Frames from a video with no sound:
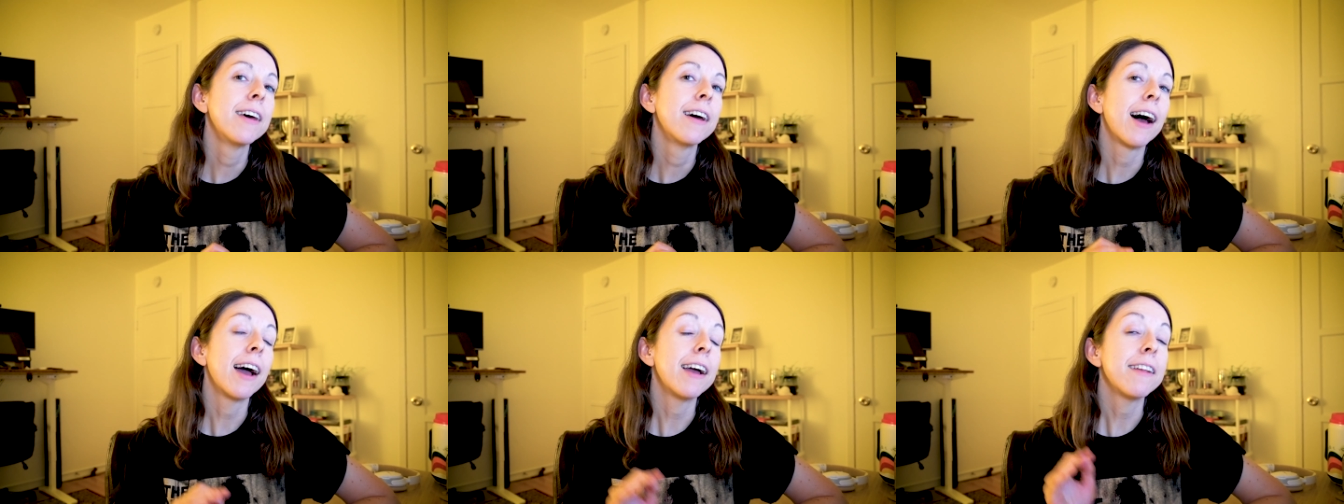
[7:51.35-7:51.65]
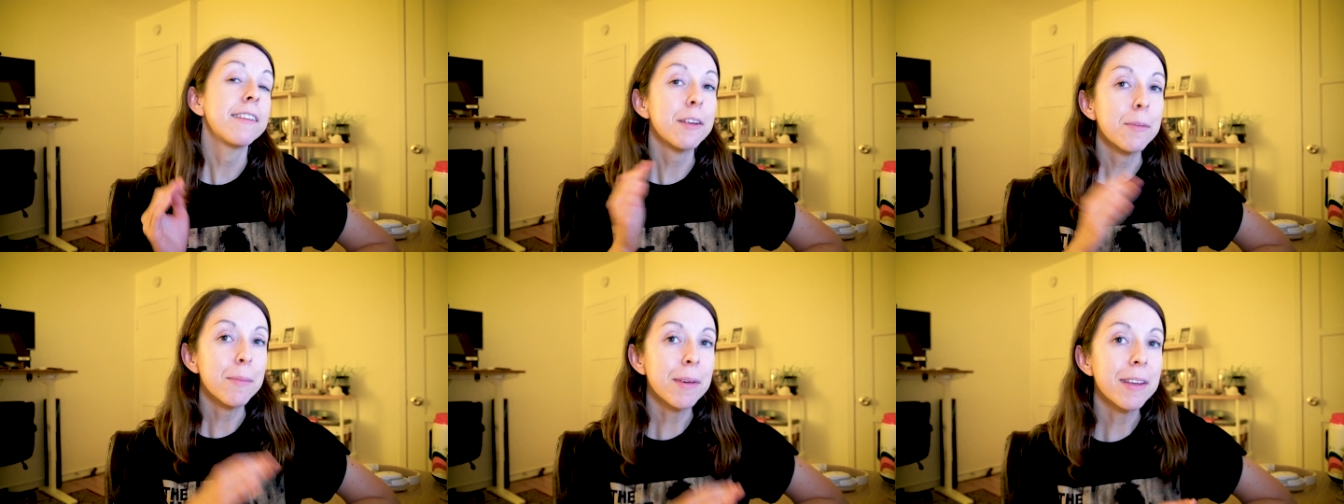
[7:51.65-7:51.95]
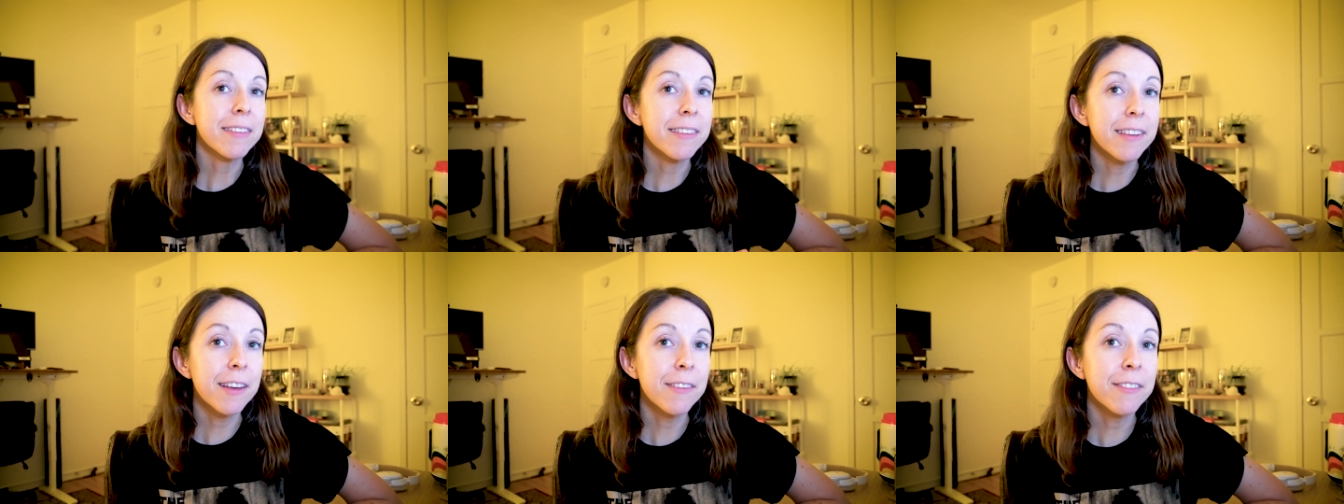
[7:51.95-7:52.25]
I did my
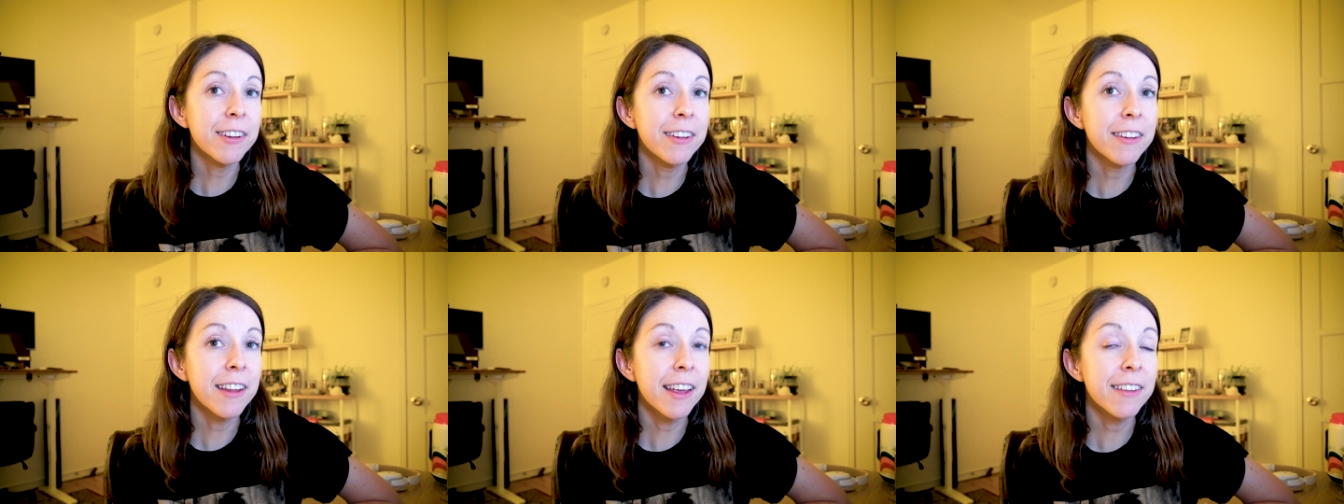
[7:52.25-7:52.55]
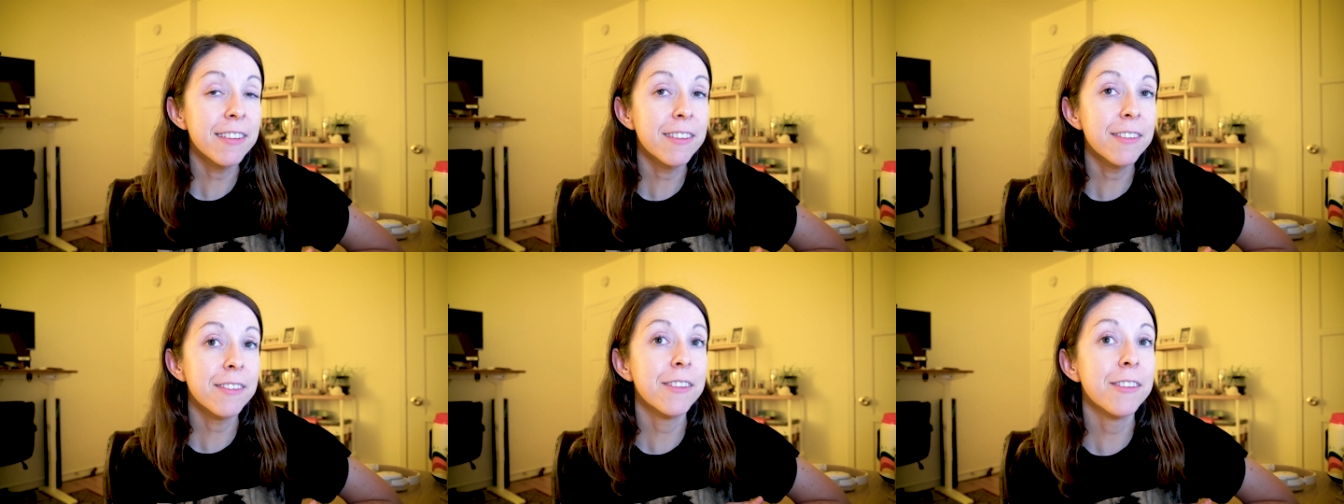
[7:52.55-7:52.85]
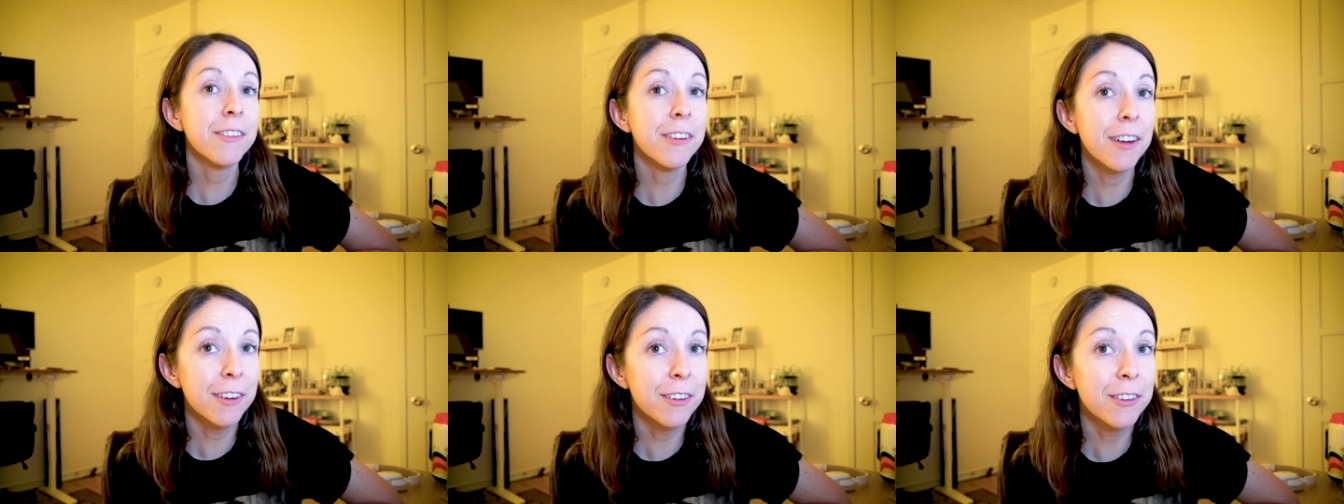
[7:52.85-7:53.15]
7 days of
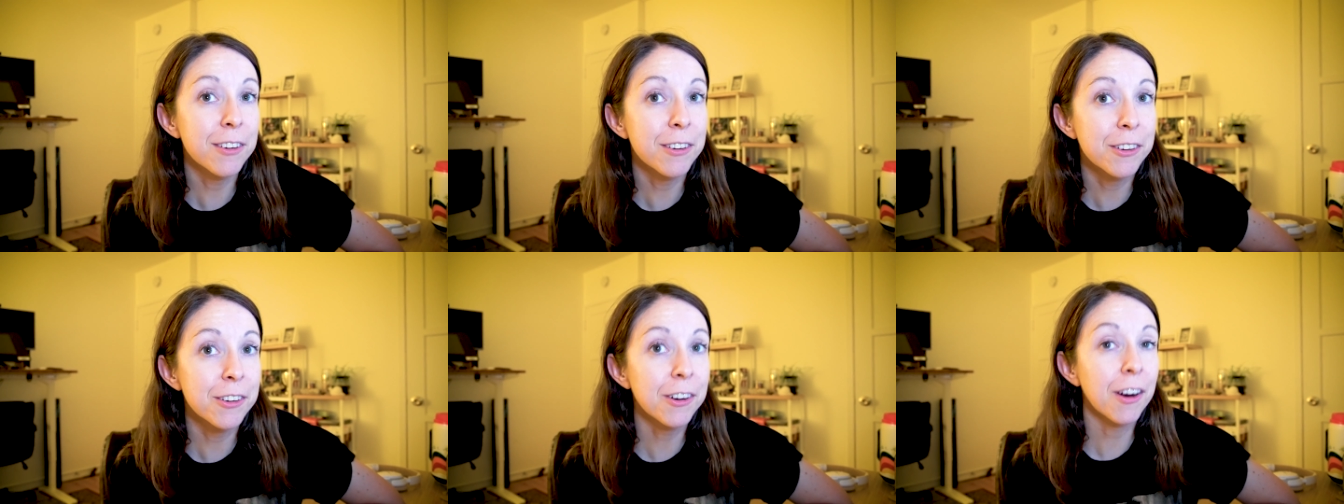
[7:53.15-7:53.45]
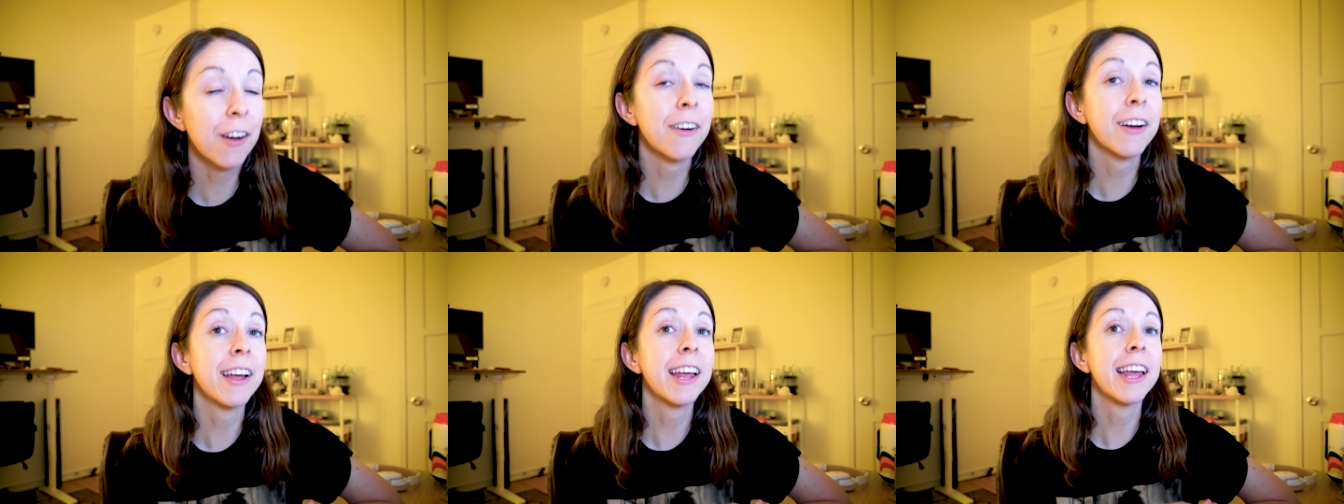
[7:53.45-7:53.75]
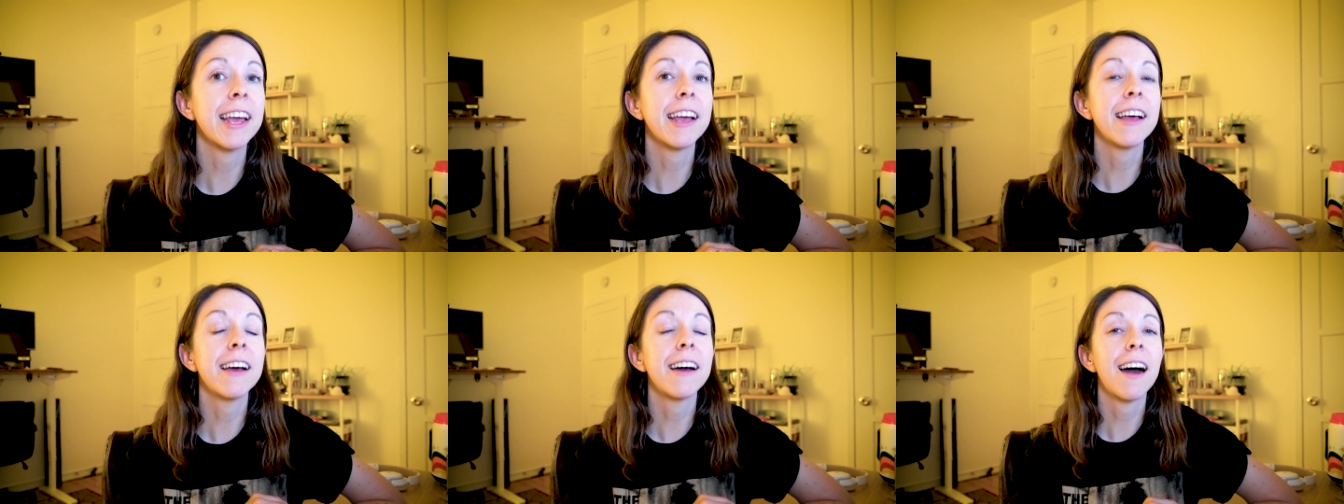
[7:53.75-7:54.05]
structure
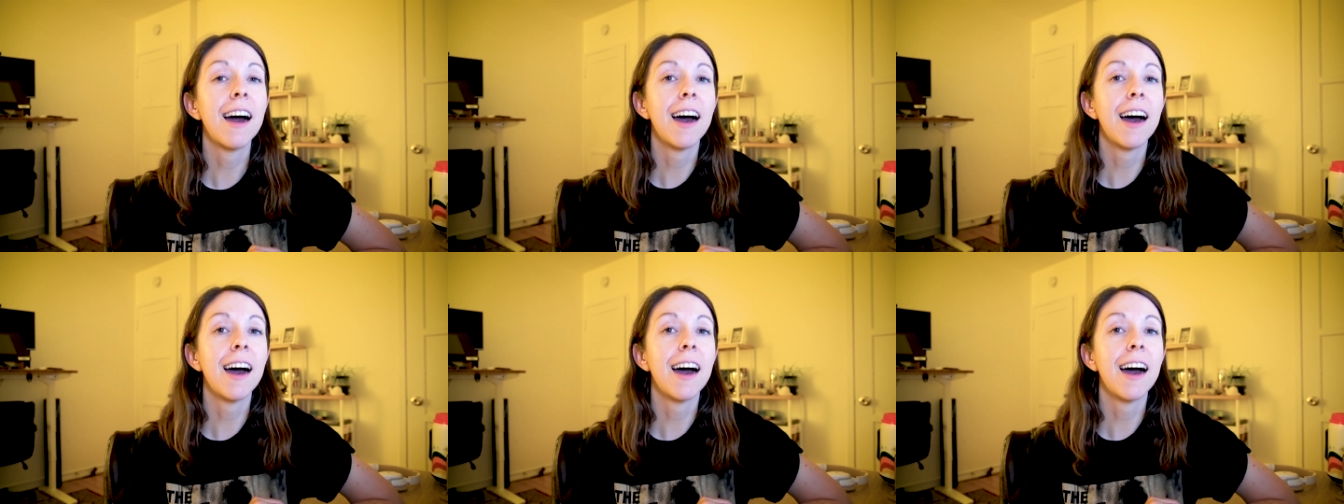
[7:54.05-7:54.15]
drawing.